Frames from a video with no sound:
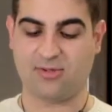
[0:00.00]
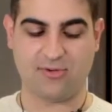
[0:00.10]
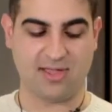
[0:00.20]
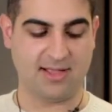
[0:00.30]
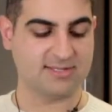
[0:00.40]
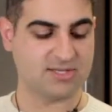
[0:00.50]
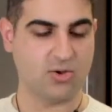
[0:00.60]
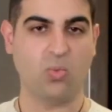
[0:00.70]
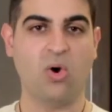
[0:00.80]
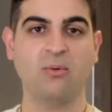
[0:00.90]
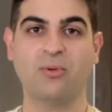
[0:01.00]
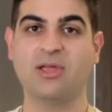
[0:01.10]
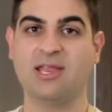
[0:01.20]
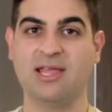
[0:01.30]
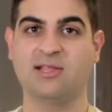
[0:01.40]
to the cooking. So what
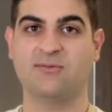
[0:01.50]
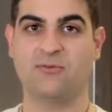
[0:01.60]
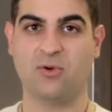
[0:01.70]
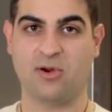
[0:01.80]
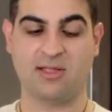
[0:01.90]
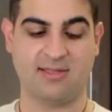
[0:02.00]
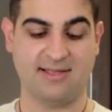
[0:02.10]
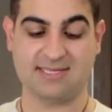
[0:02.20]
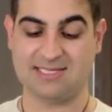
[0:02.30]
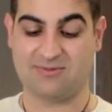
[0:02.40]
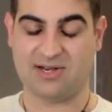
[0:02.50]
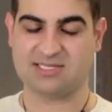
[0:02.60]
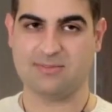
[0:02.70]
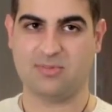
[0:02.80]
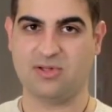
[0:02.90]
we need for this, it's very
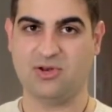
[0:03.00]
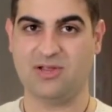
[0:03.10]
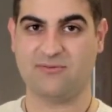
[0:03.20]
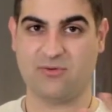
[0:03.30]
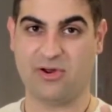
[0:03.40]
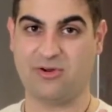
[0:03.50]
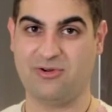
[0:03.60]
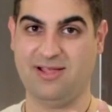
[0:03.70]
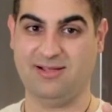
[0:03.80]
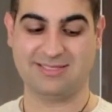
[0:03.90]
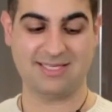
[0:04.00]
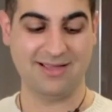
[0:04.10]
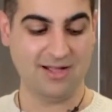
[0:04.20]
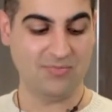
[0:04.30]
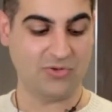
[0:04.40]
simple. You need 4 ingredients.
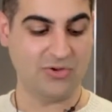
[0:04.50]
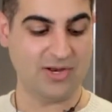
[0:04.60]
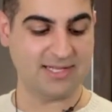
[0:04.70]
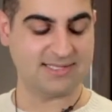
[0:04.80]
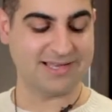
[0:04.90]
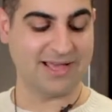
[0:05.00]
You need